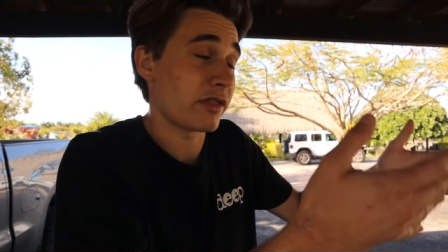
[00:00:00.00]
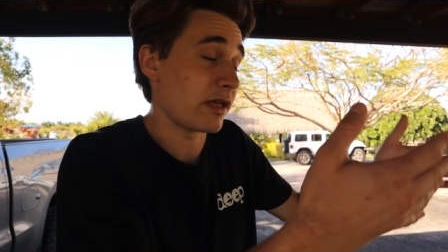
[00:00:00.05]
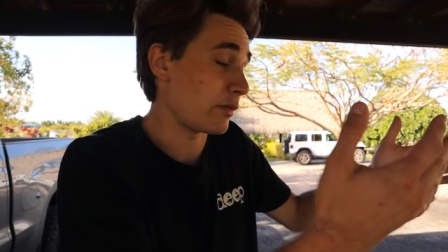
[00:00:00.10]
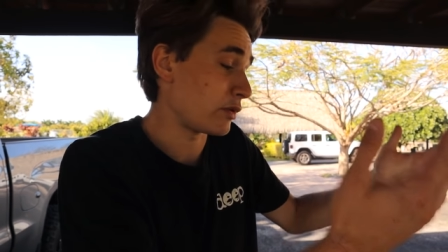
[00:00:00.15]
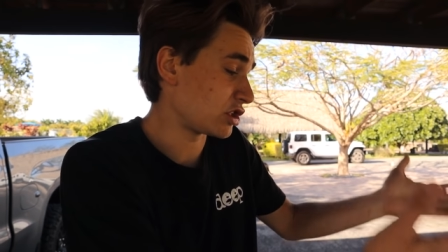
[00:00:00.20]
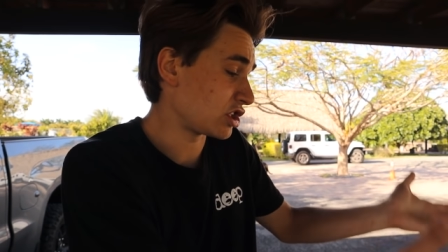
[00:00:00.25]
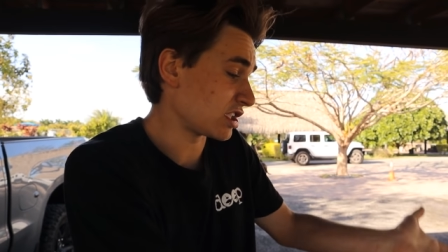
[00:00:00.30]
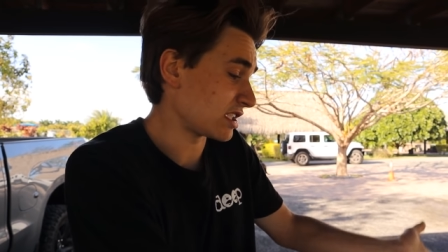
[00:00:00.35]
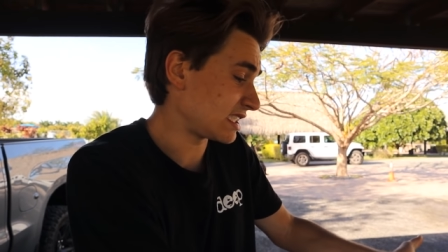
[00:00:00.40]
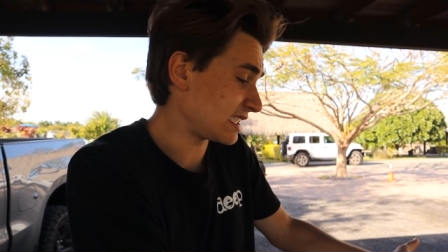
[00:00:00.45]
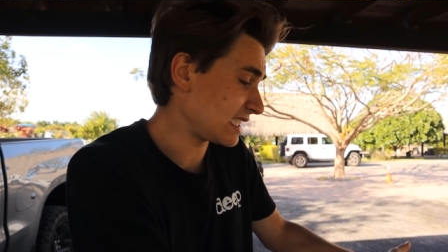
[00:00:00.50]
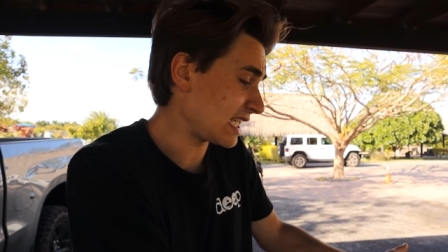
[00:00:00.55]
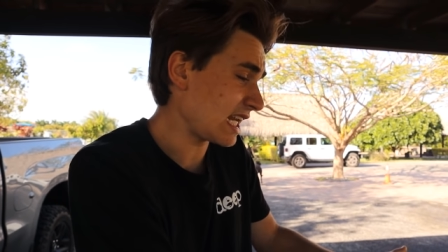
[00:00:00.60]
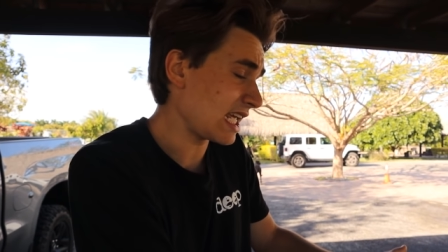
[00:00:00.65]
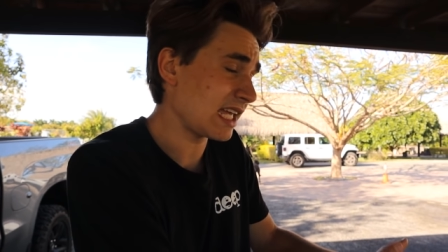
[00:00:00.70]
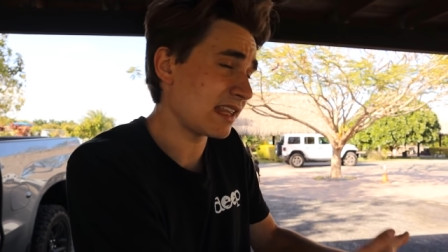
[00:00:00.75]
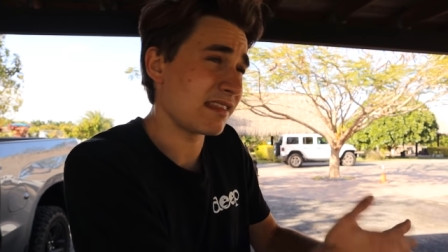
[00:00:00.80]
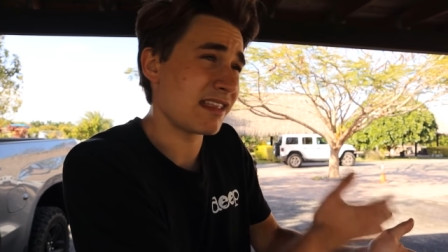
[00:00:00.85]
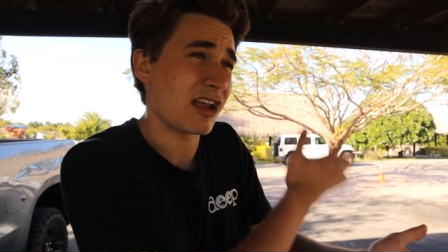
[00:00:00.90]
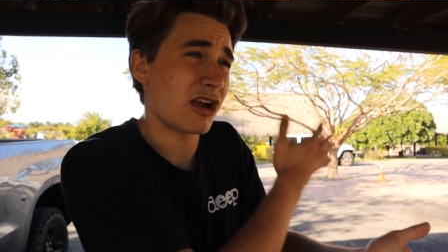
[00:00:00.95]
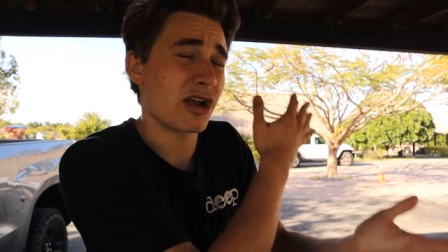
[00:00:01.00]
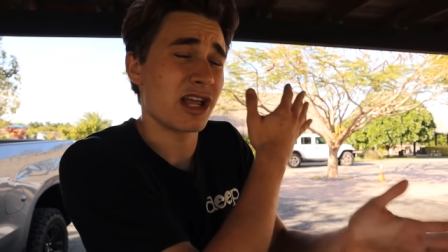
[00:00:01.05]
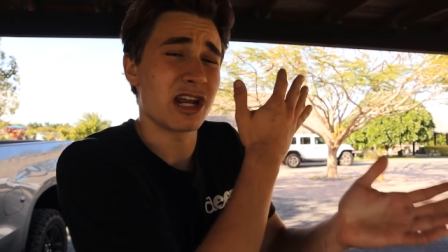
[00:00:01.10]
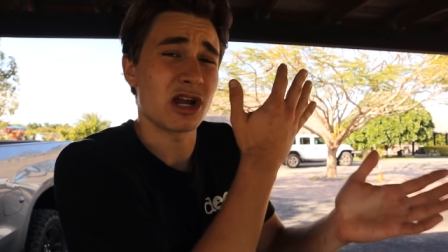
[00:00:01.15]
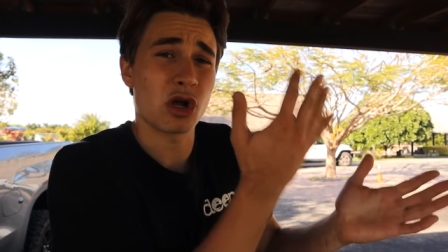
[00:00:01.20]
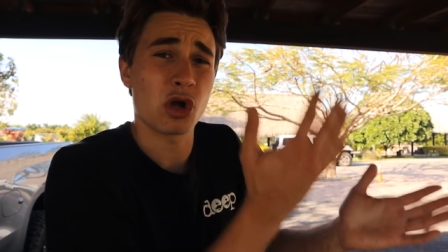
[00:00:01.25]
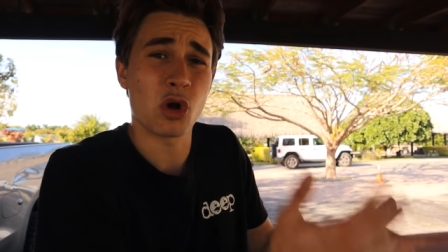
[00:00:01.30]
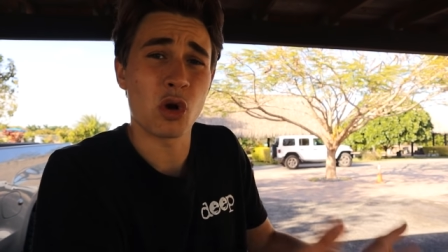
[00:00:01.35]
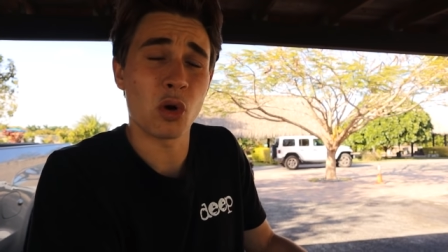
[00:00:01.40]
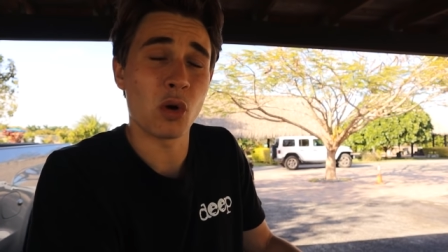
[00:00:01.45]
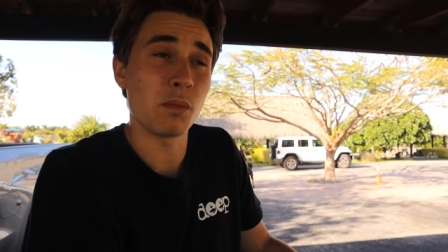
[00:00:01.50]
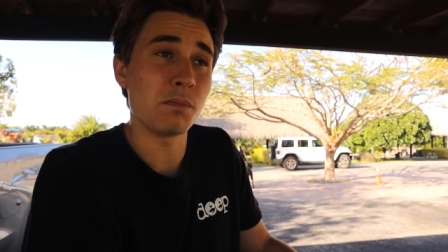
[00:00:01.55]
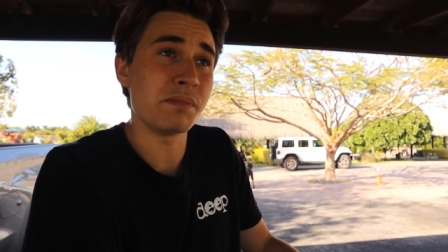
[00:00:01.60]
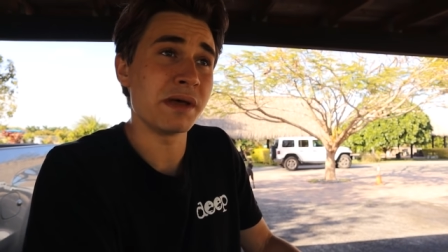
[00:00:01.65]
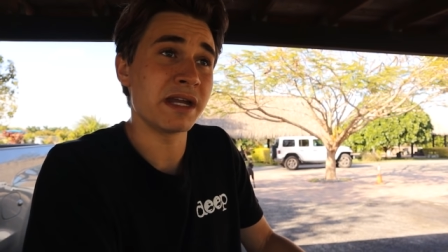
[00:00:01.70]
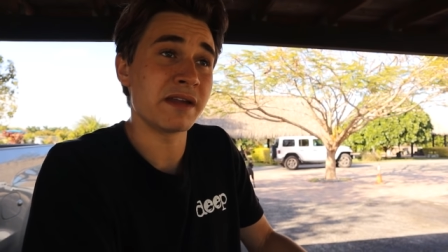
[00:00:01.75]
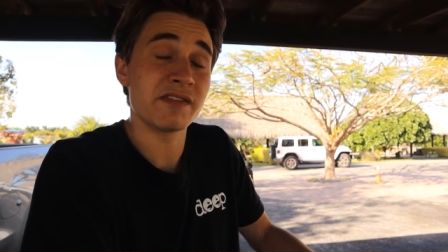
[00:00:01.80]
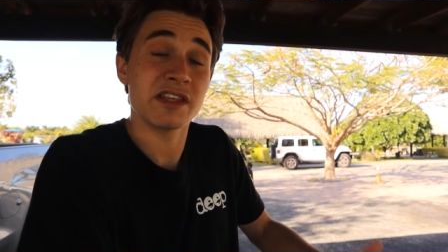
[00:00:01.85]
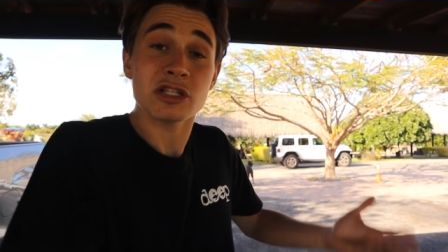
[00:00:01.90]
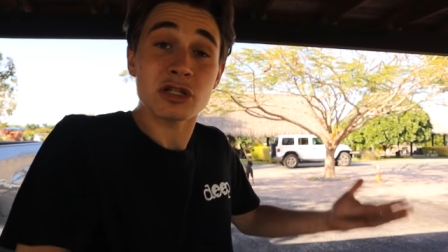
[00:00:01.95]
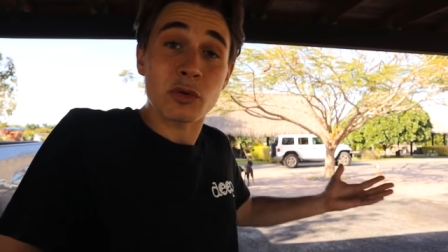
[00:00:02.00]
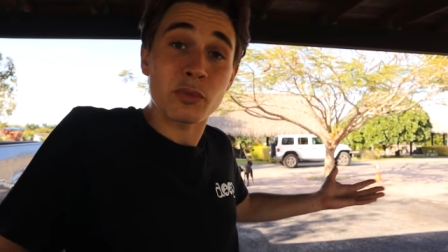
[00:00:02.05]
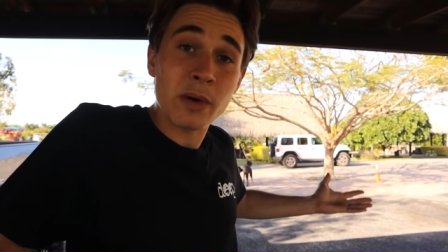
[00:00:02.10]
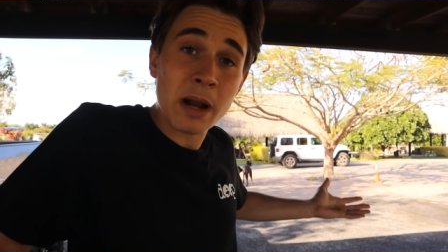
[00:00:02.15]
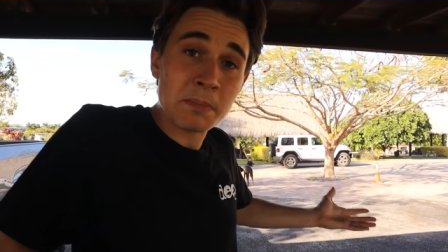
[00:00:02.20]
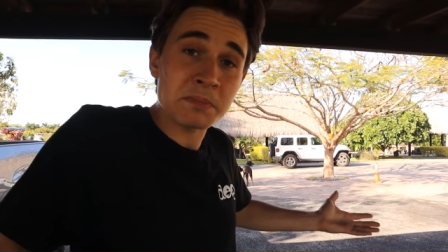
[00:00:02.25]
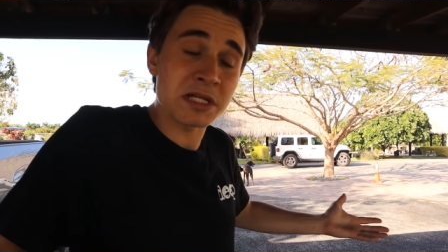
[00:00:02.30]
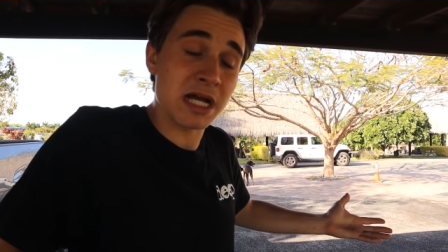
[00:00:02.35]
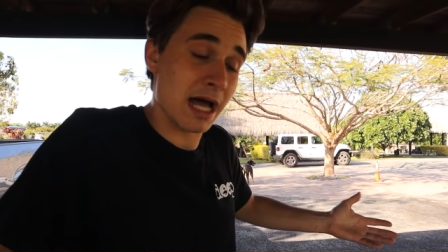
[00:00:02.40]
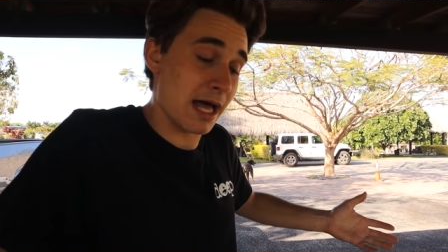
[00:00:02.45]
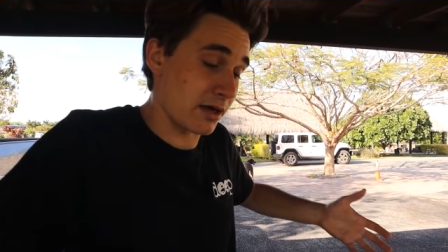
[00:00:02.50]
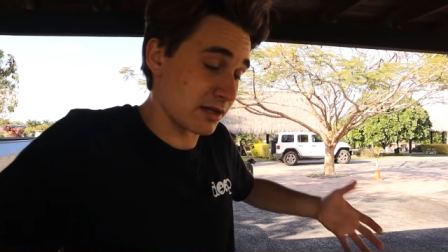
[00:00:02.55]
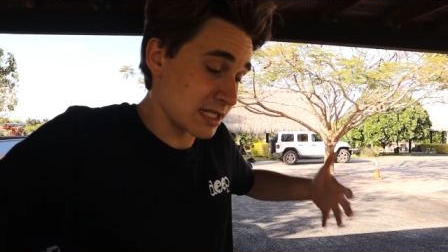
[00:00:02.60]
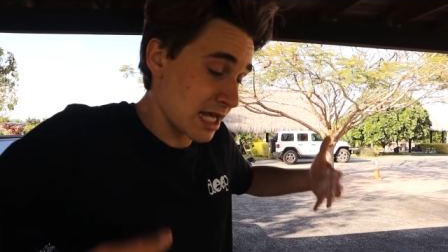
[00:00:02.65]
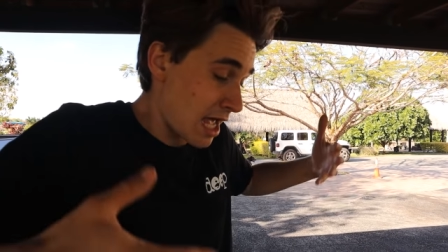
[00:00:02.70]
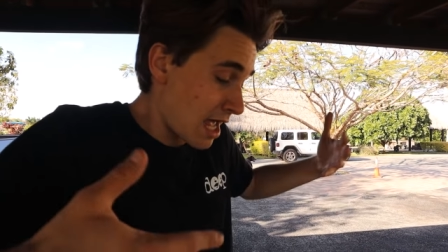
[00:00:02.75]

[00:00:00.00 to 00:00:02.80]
They were just sitting in there in a cold bin. And these are reptiles.